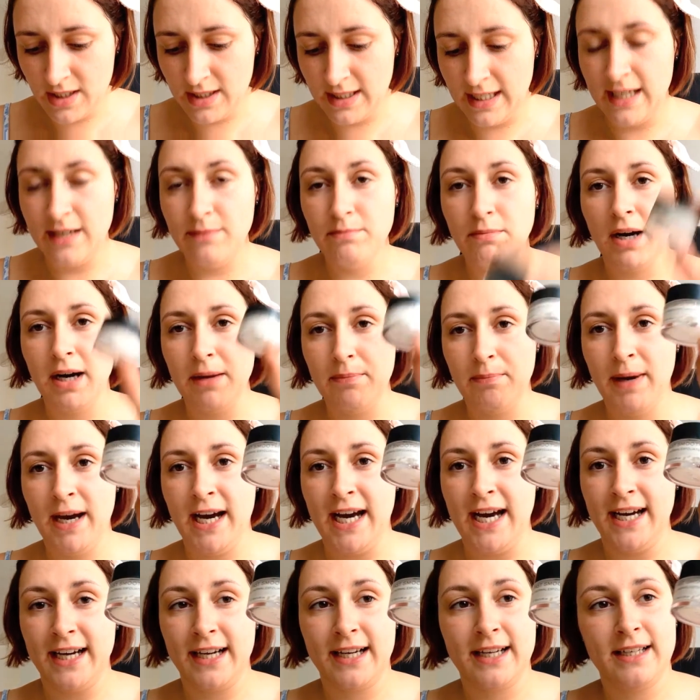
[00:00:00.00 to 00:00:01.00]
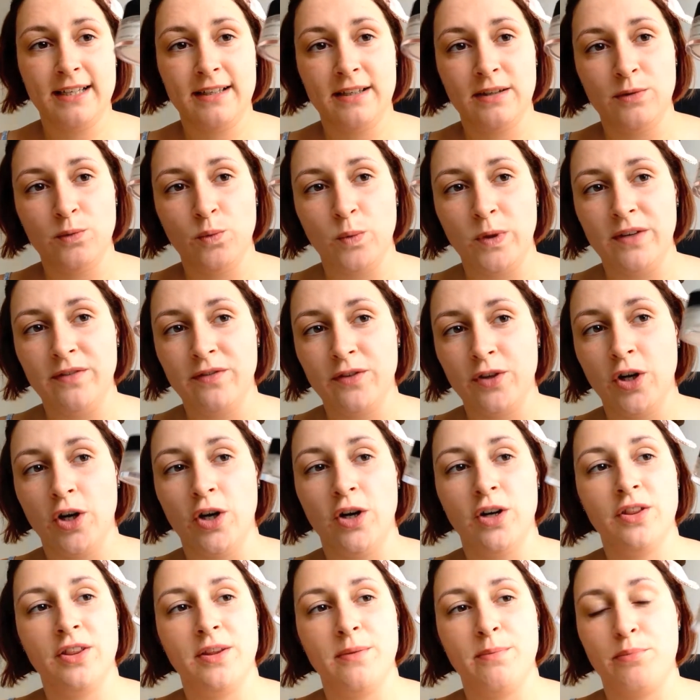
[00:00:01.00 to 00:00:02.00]
In my pack, we've
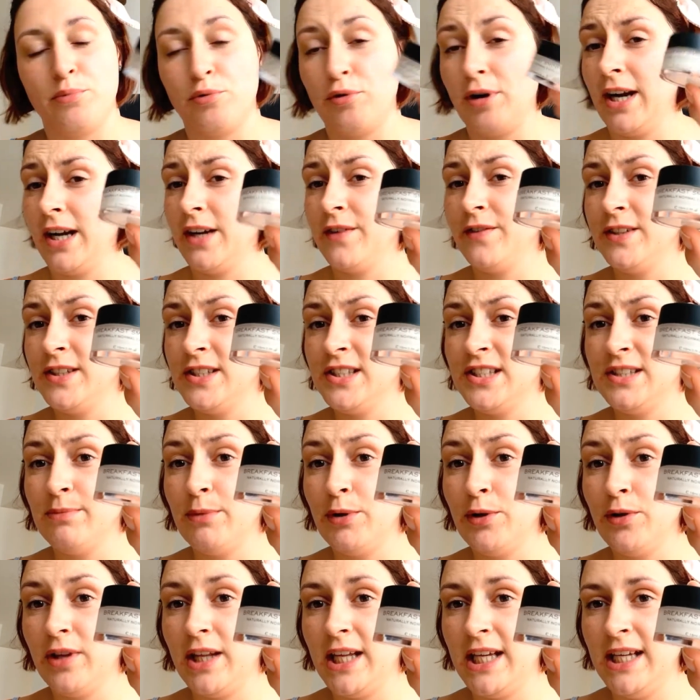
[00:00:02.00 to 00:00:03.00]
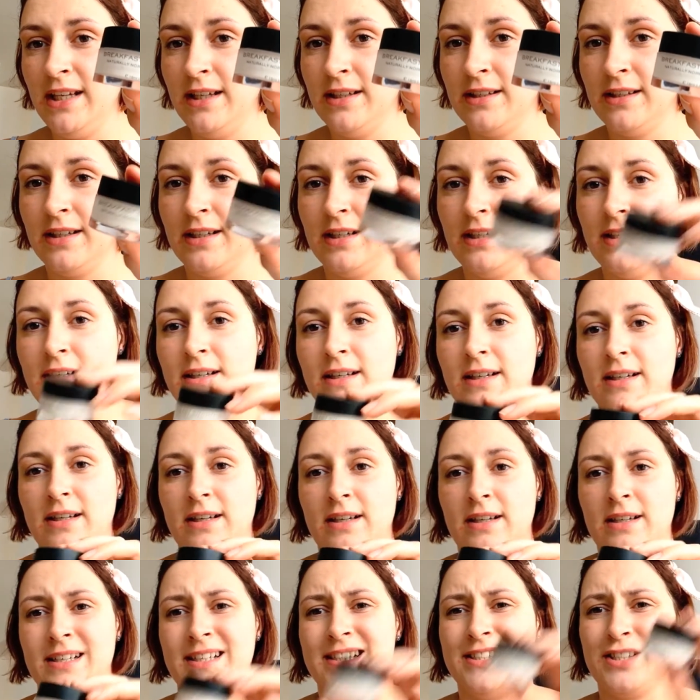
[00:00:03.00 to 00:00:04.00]
got the breakfast smoothie.
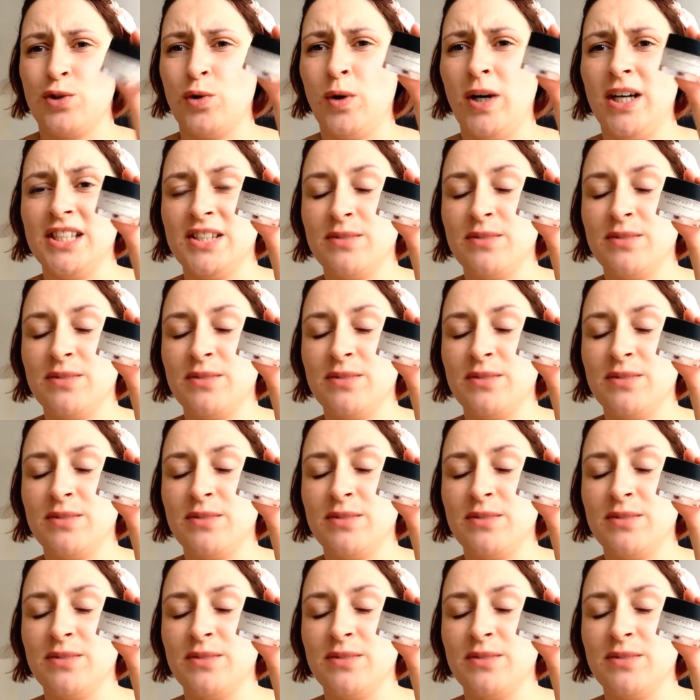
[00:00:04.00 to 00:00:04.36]
It's quite a